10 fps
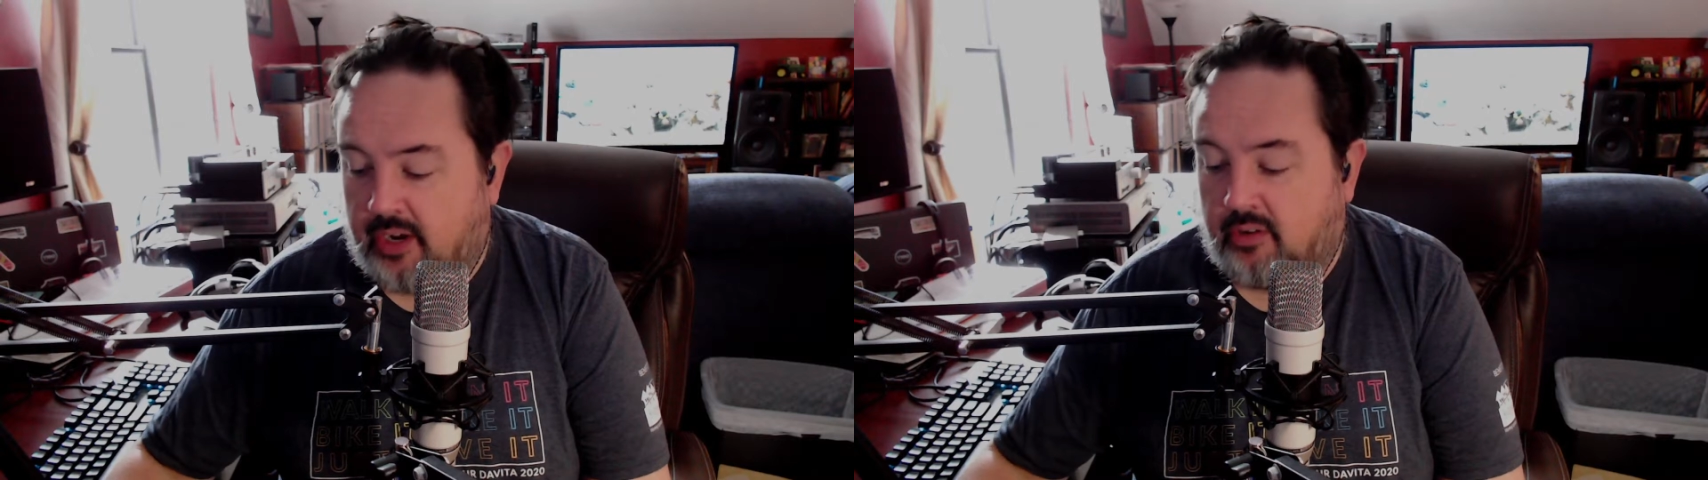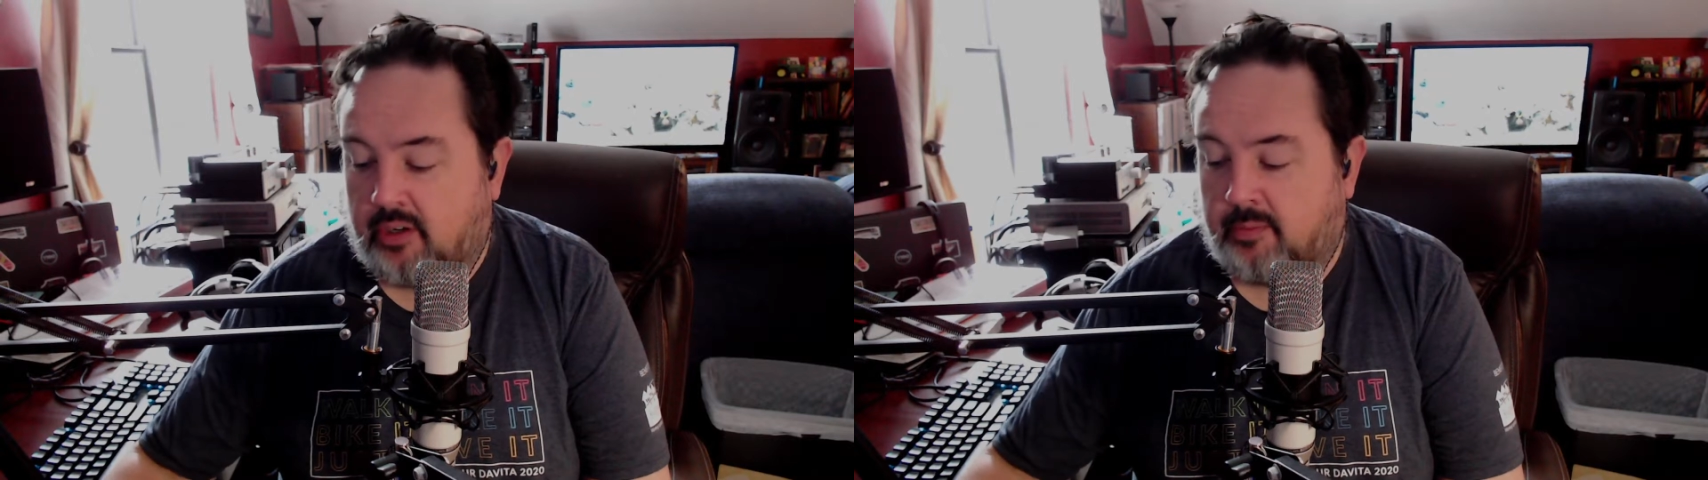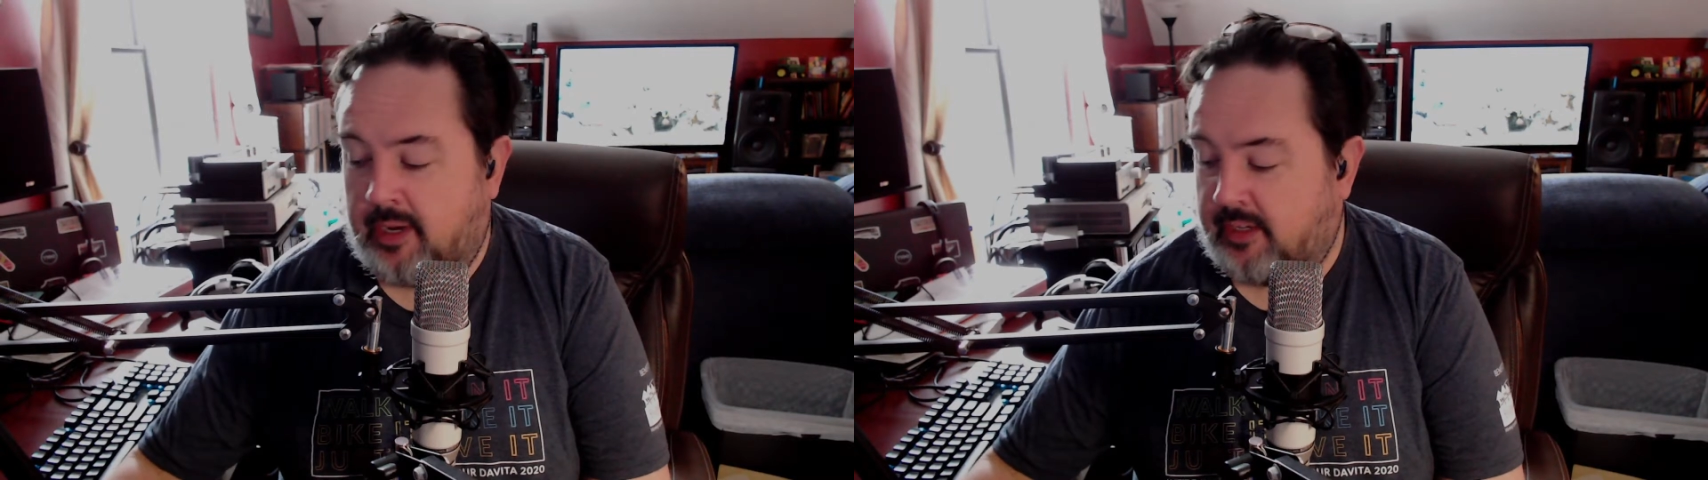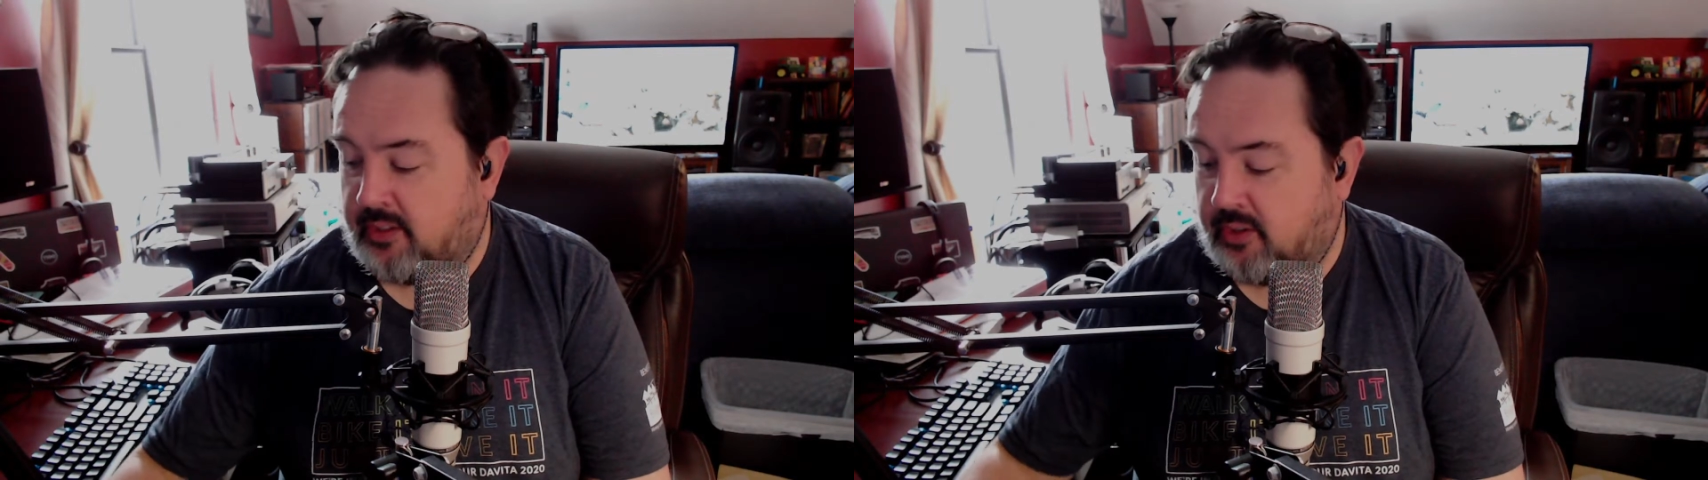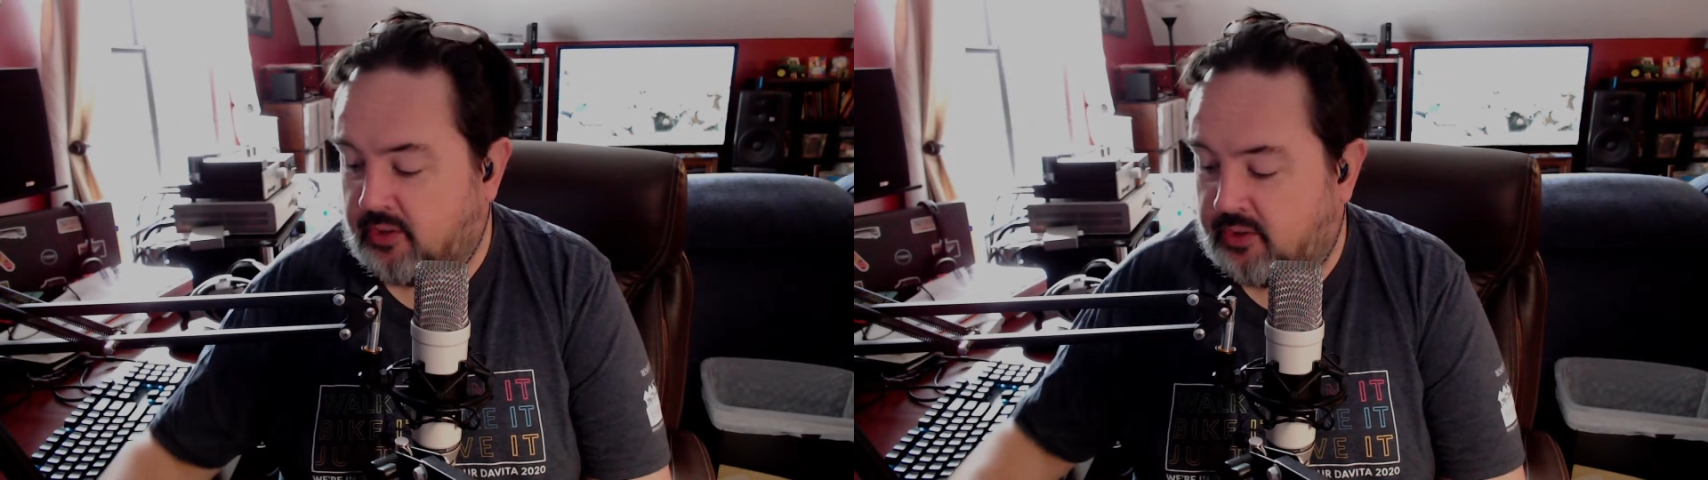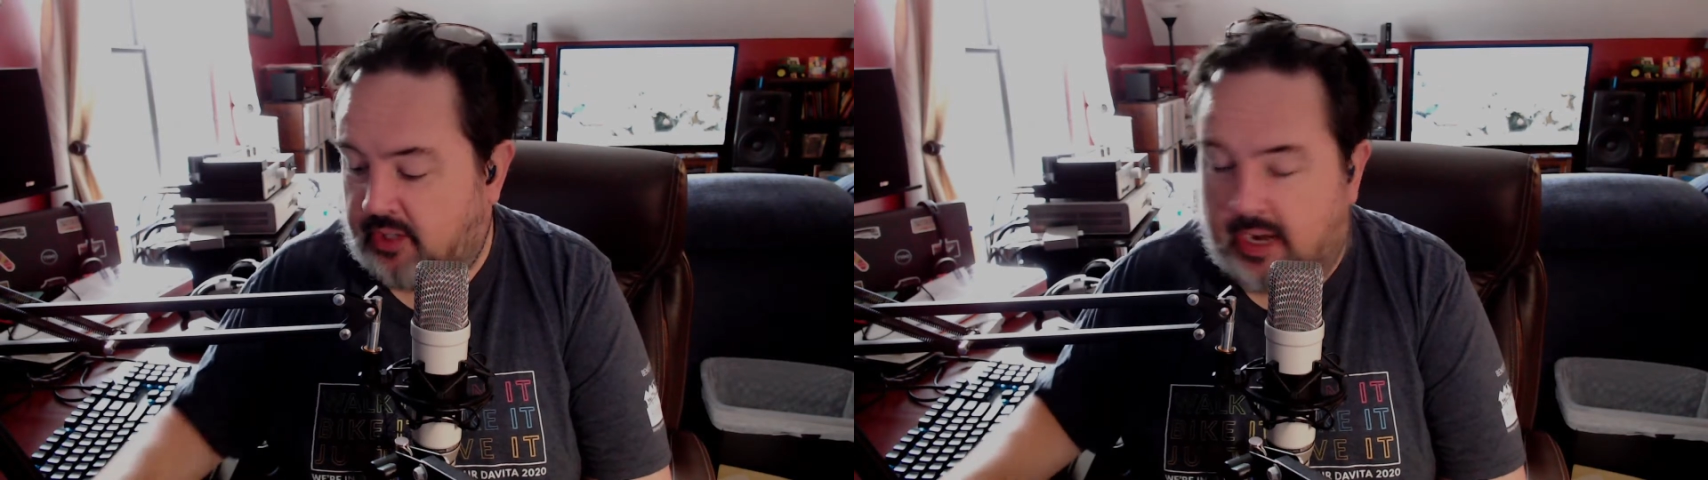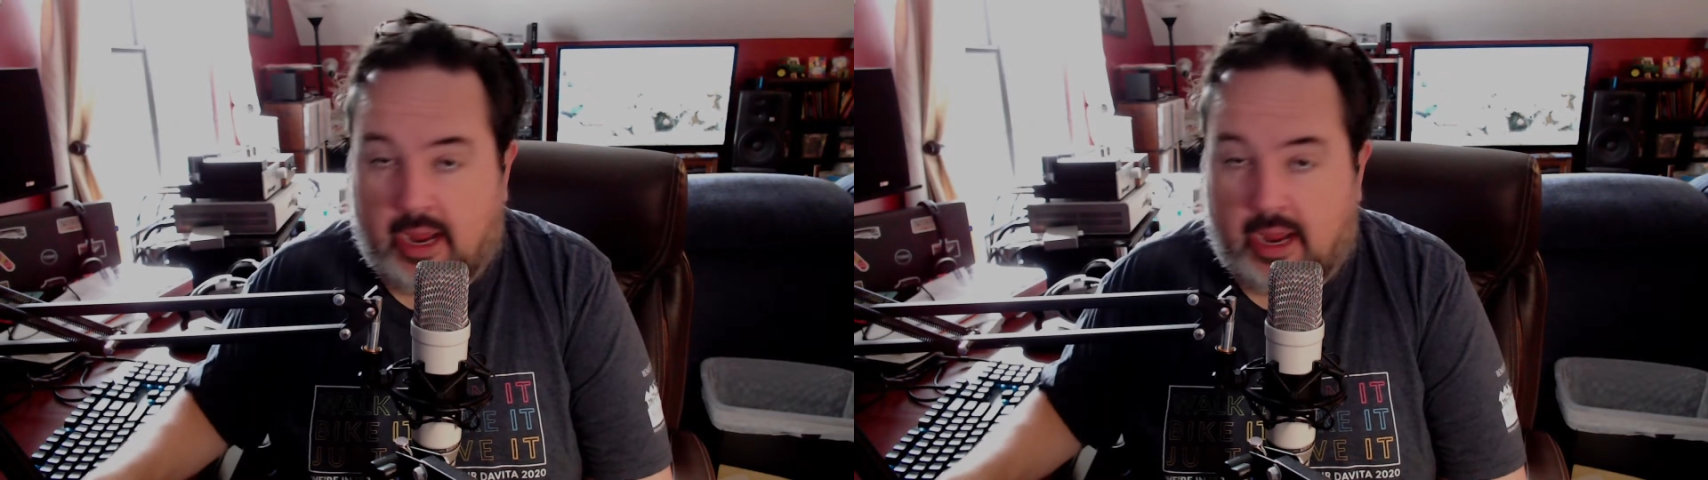out capacitors that